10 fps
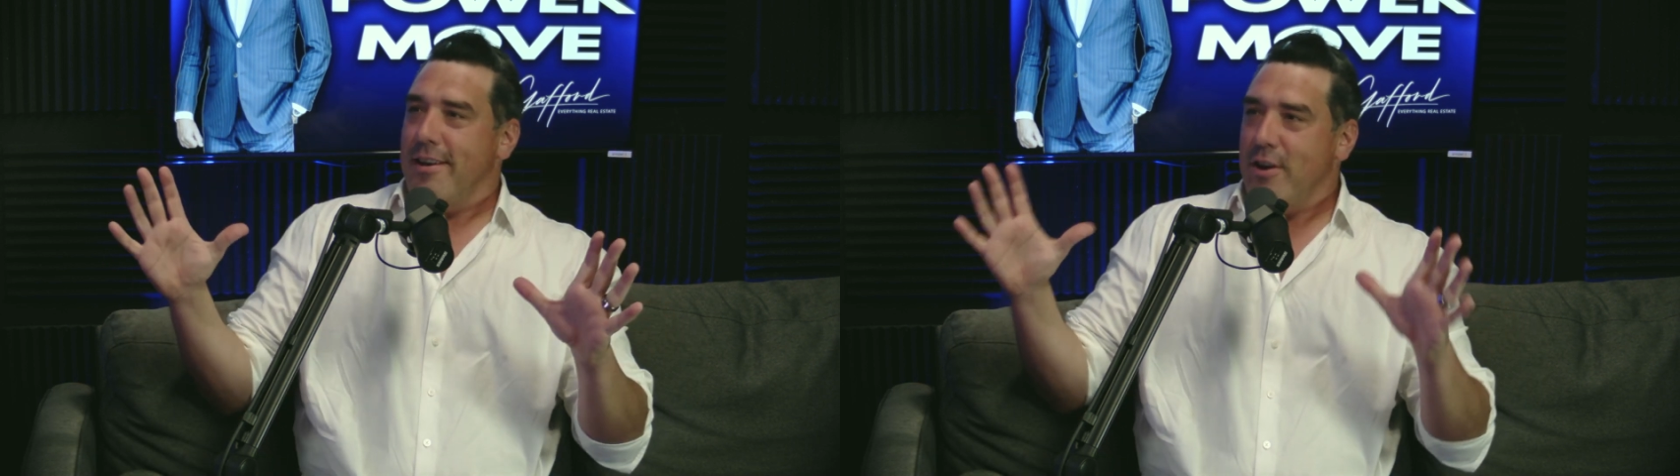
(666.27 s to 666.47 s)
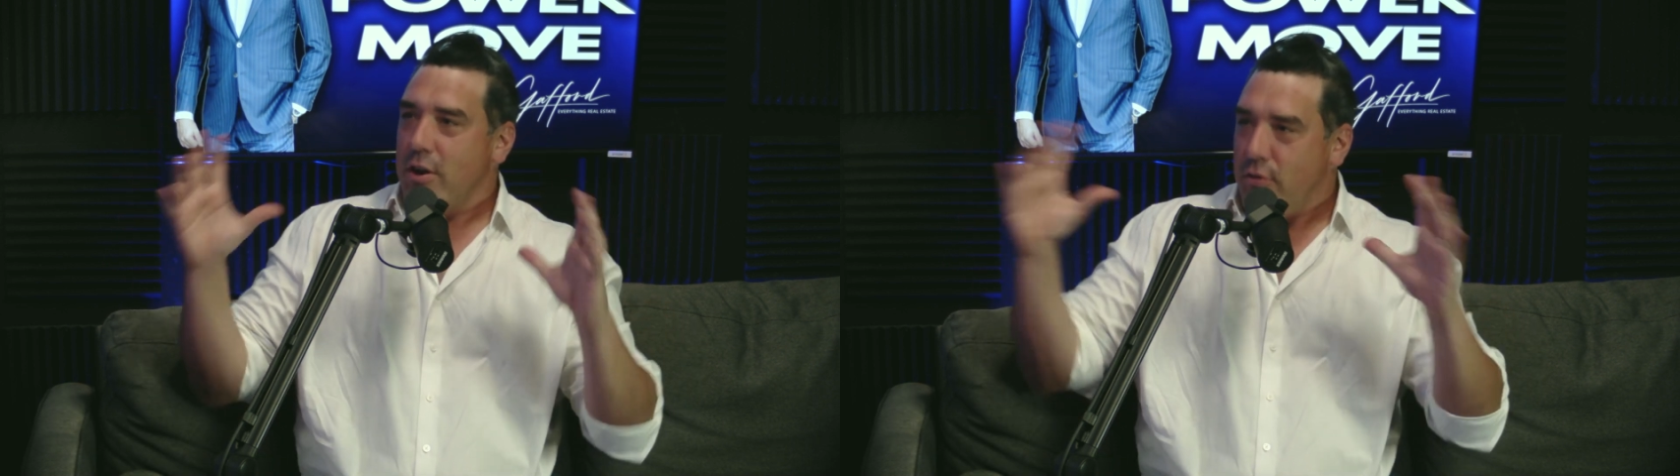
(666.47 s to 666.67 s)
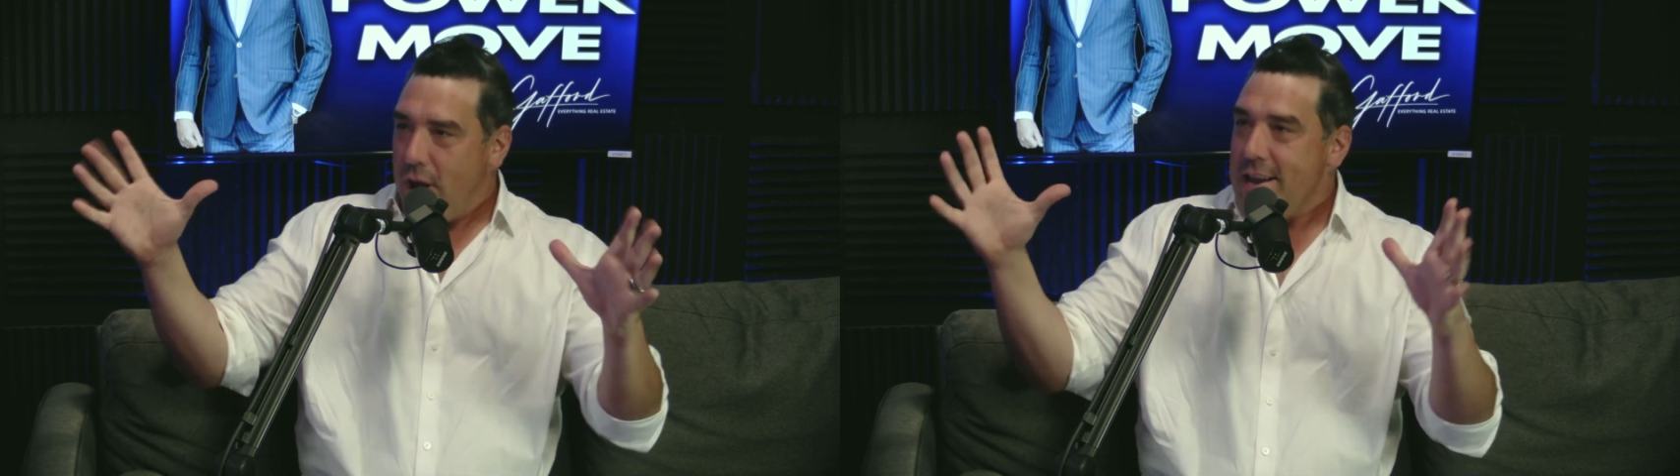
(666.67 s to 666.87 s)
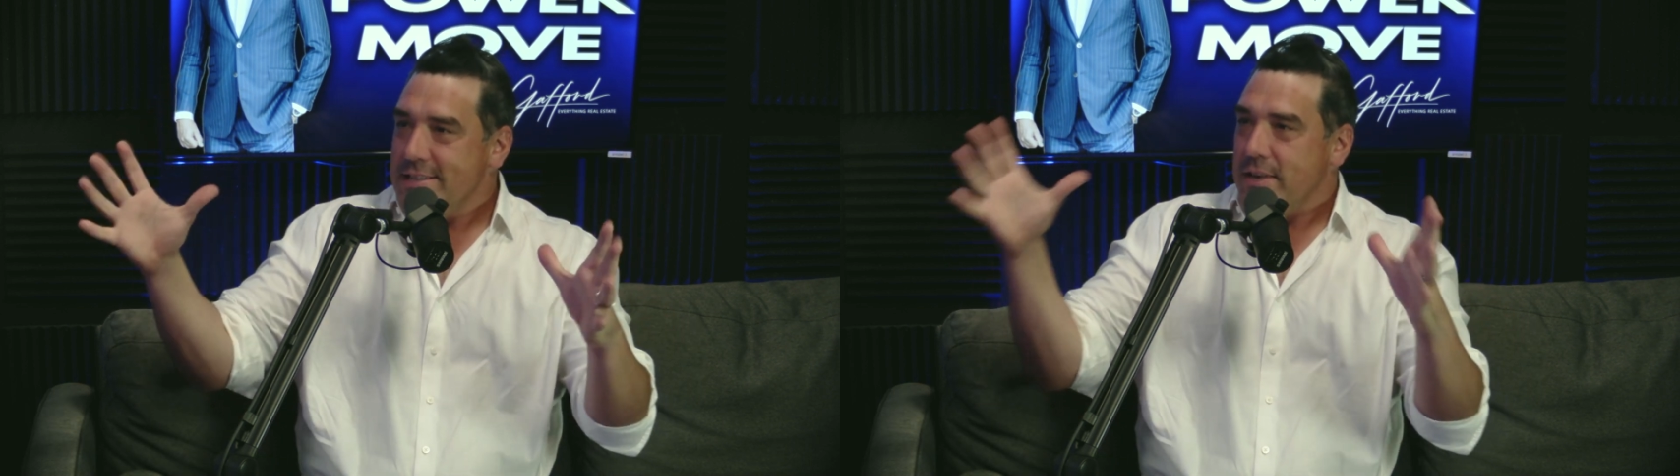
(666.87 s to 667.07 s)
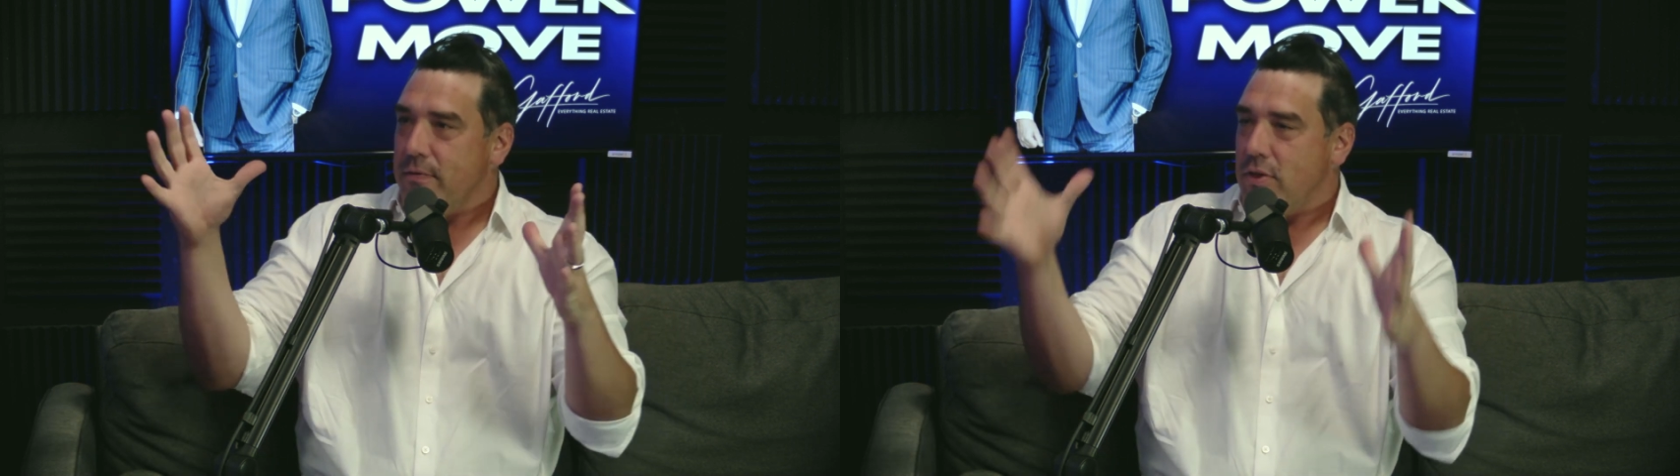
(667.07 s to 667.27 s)
You're
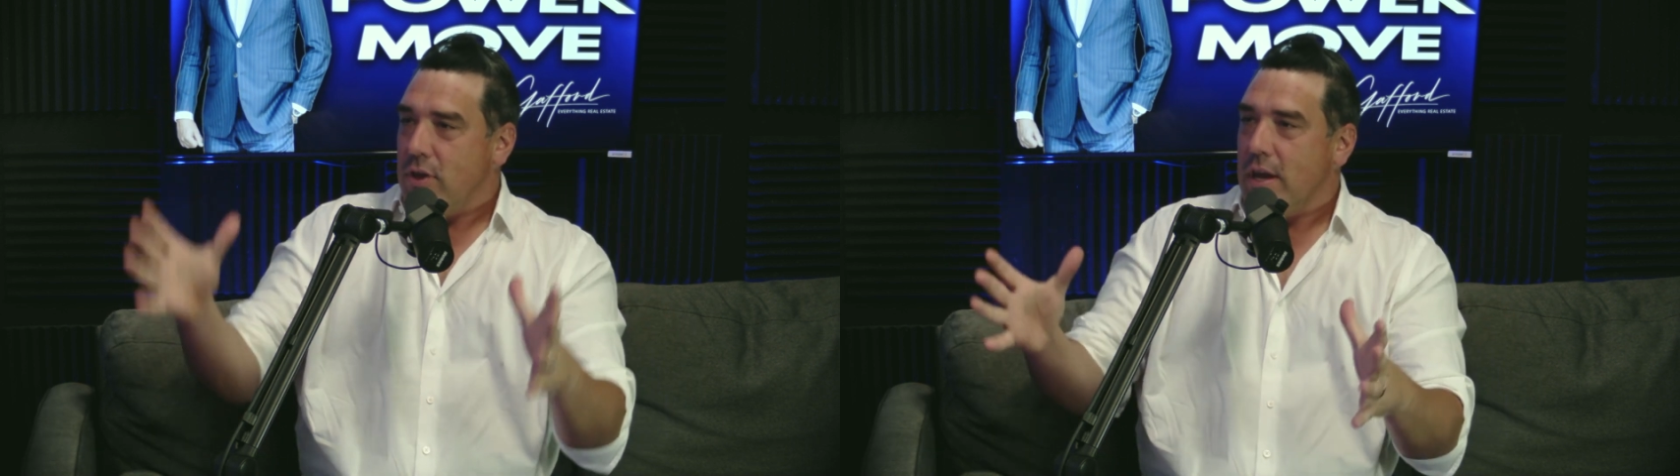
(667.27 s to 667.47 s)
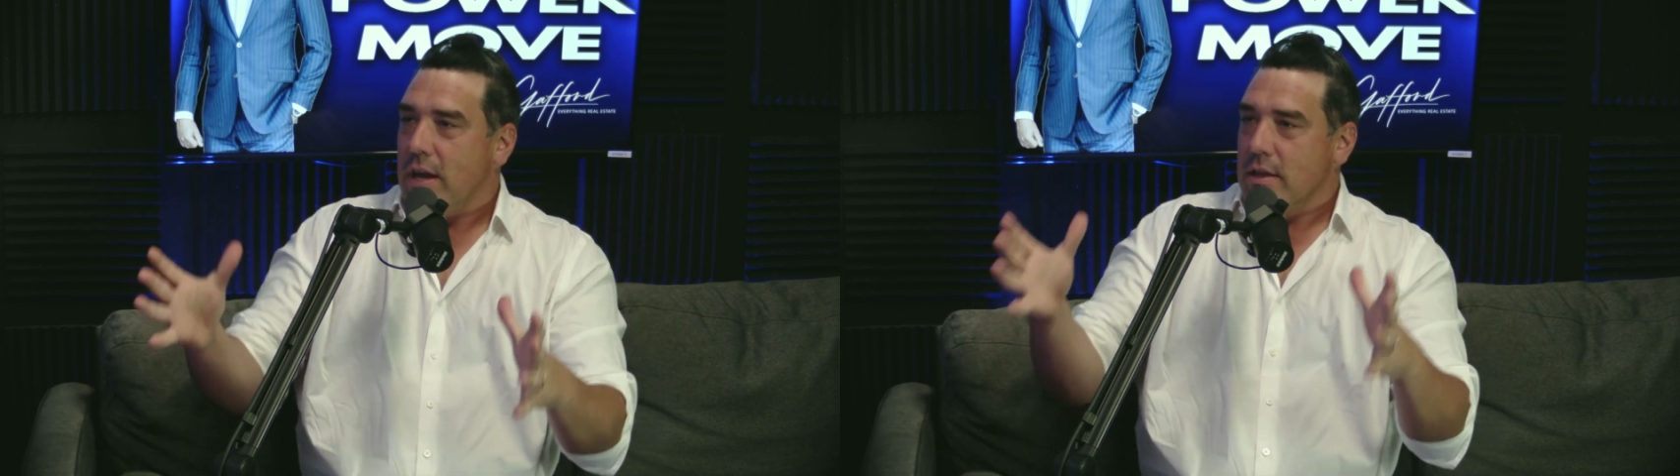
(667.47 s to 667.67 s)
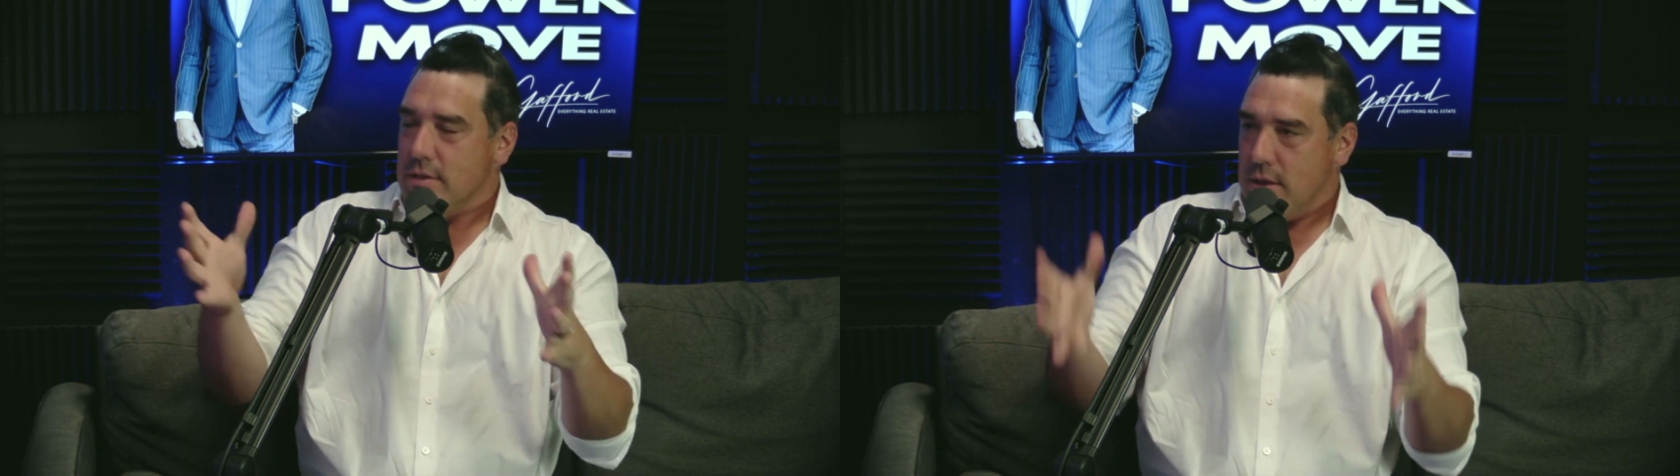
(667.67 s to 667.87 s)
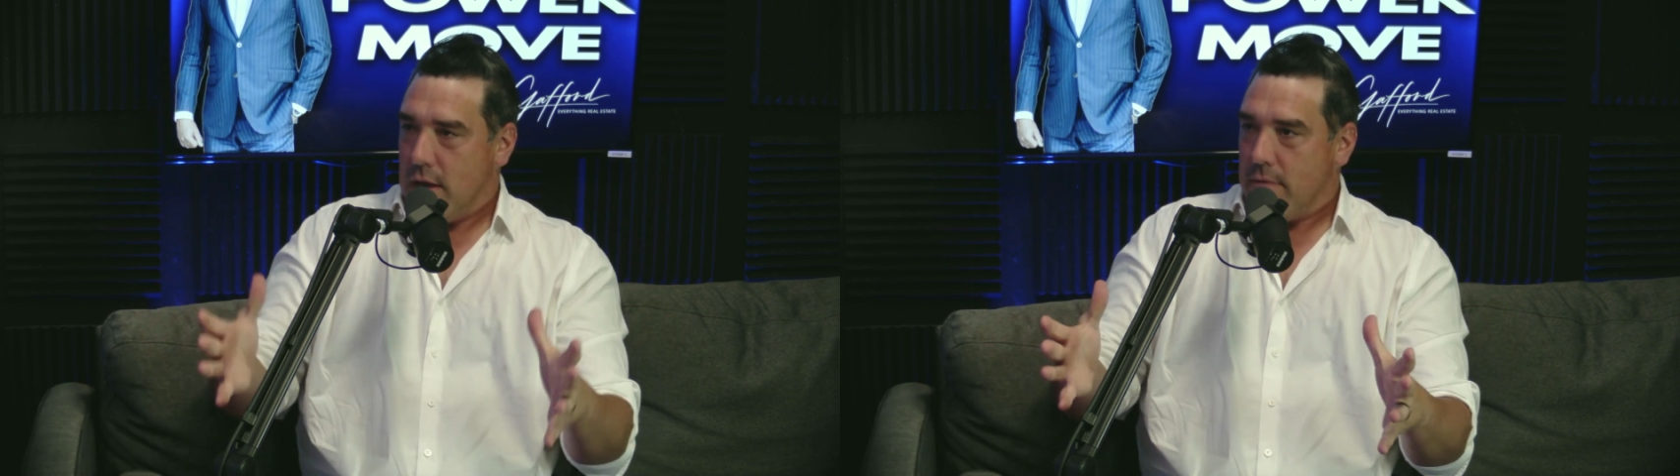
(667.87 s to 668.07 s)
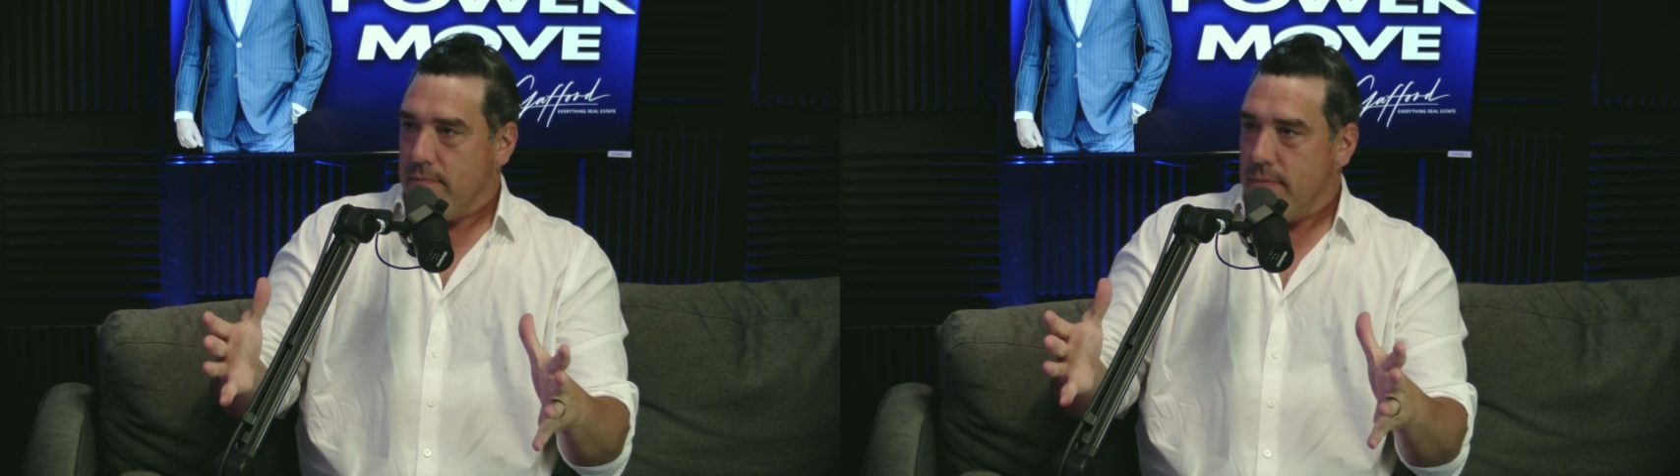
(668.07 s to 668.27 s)
crazy for thinking this thing.